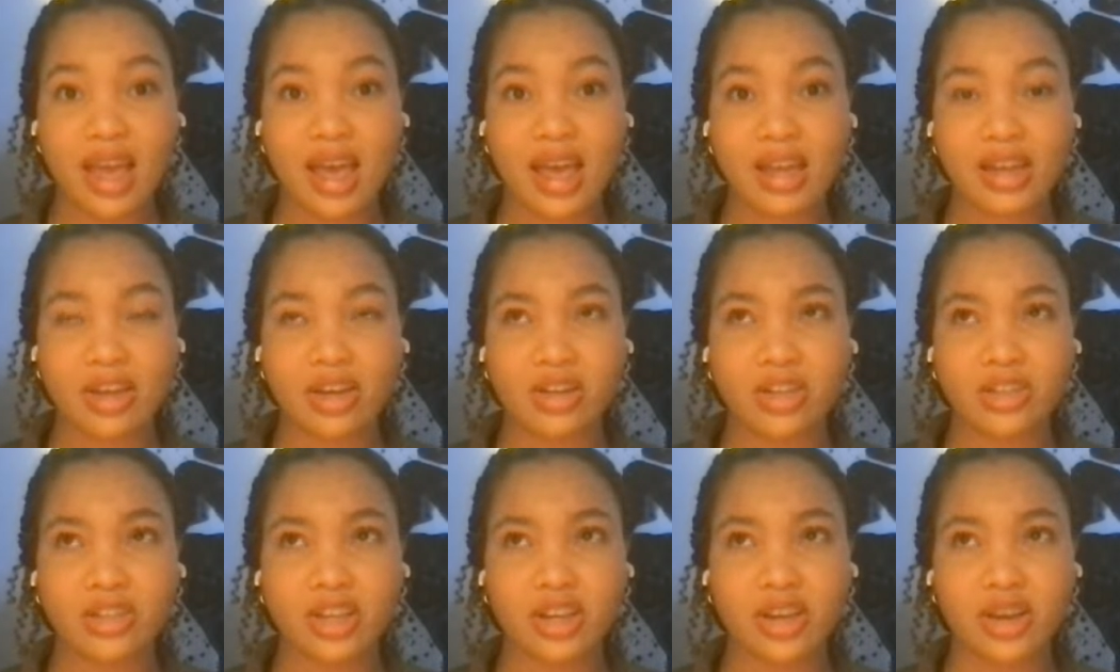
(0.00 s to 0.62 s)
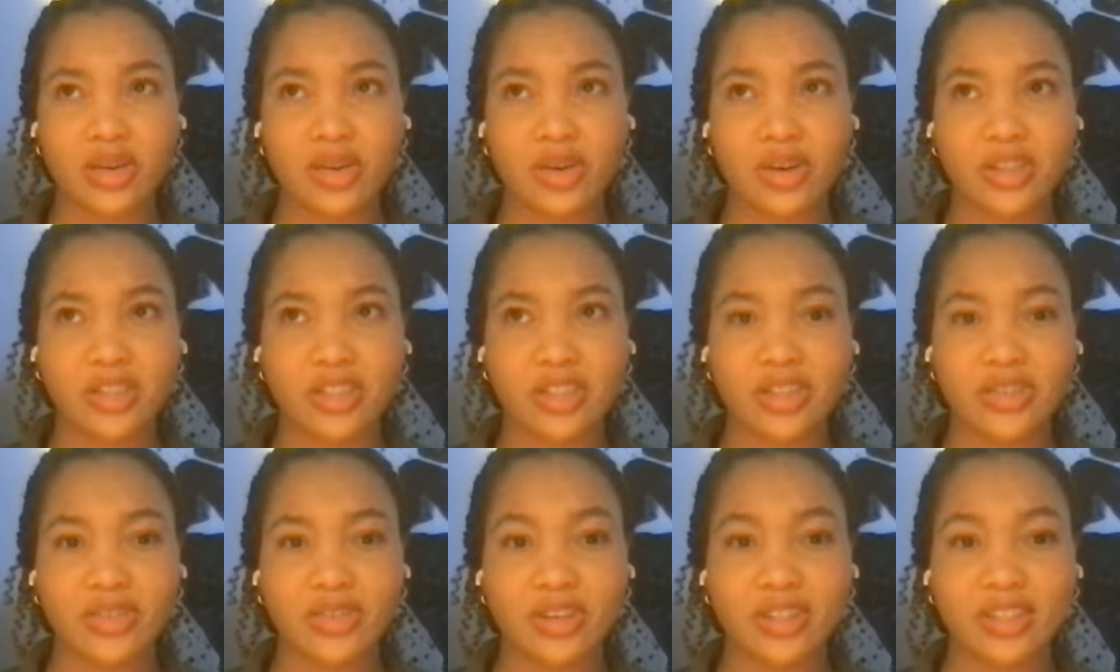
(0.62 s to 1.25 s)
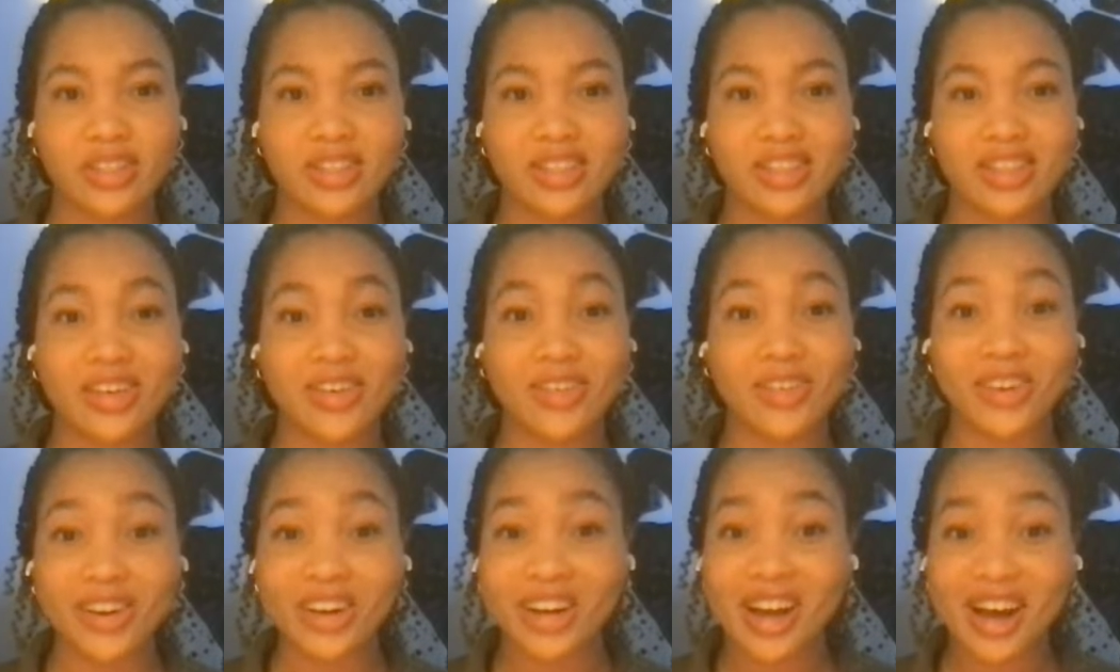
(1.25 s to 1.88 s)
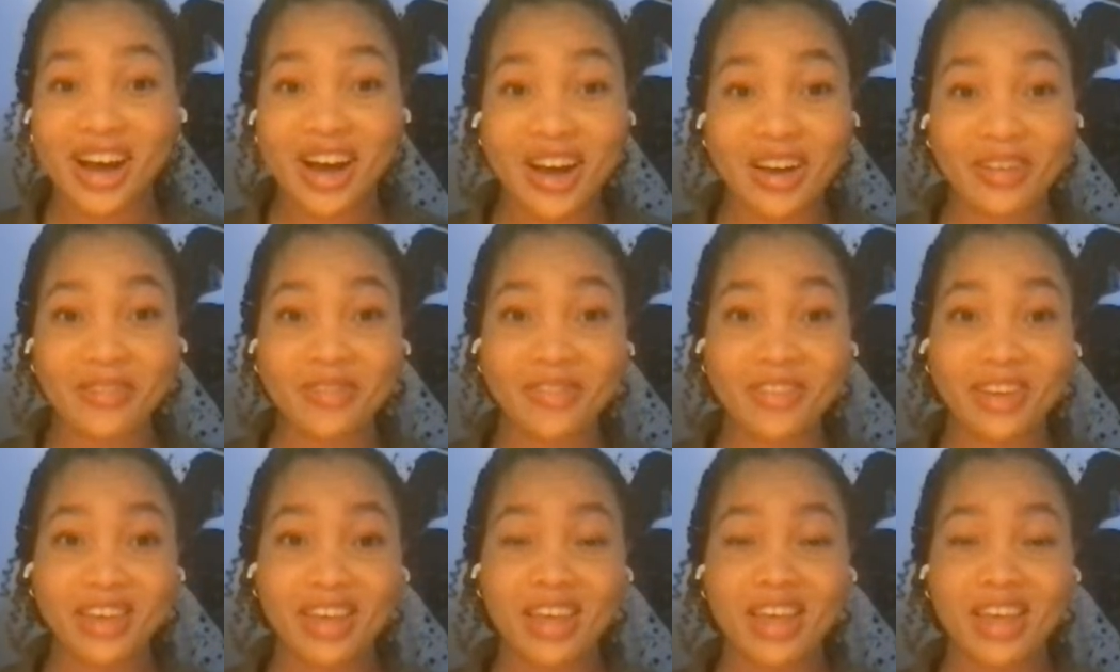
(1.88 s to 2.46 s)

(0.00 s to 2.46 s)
And your second question was the World Cup.